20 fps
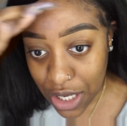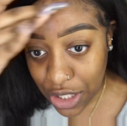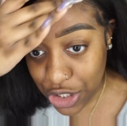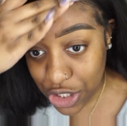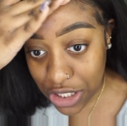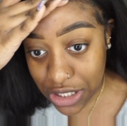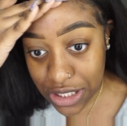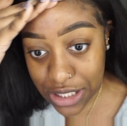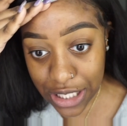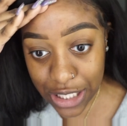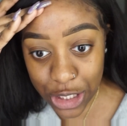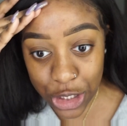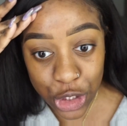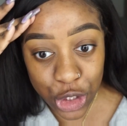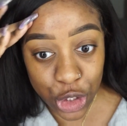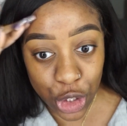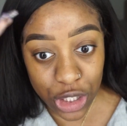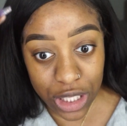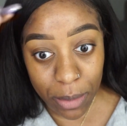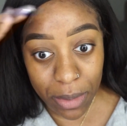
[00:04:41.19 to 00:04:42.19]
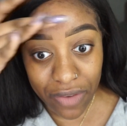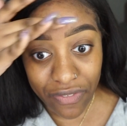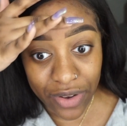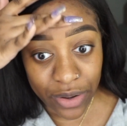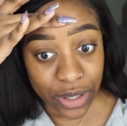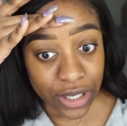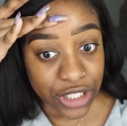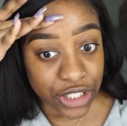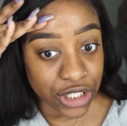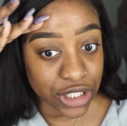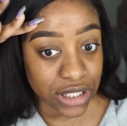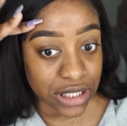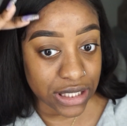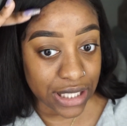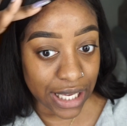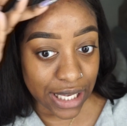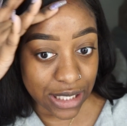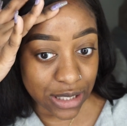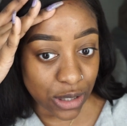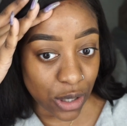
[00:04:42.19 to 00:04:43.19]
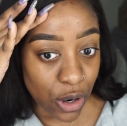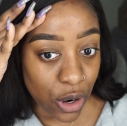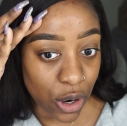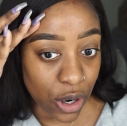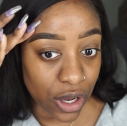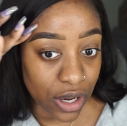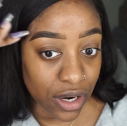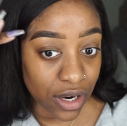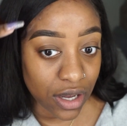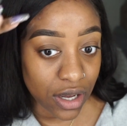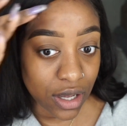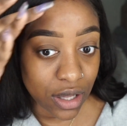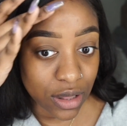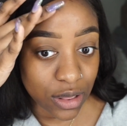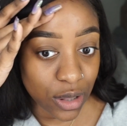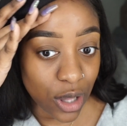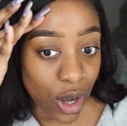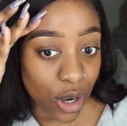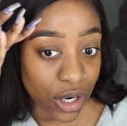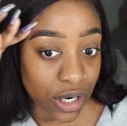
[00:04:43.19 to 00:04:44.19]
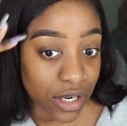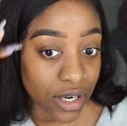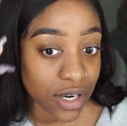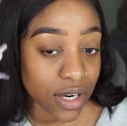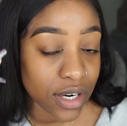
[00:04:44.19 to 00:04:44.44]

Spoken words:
just to ensure that my foundation stays on longer.